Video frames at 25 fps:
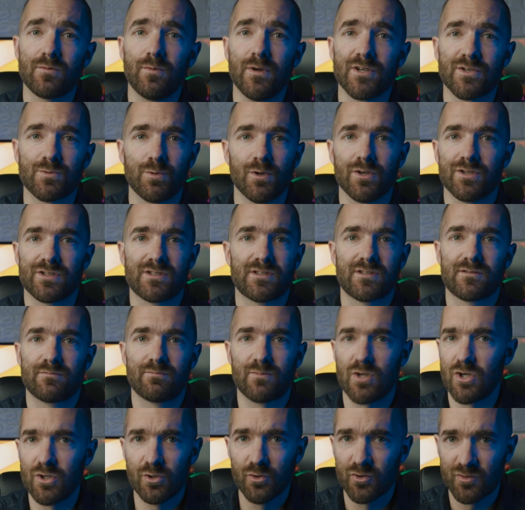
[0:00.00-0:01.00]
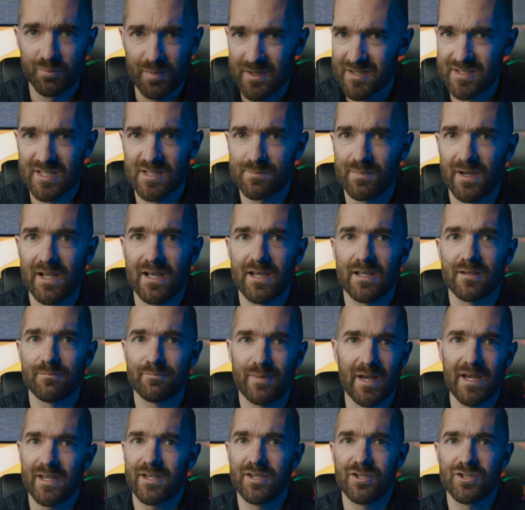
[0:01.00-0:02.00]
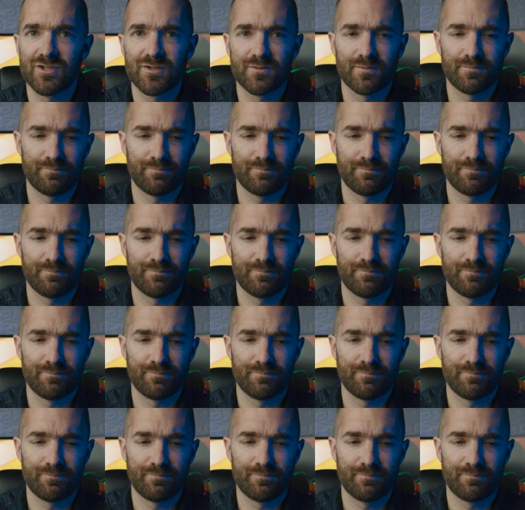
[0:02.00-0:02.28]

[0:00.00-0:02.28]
which was Google's business plan, package,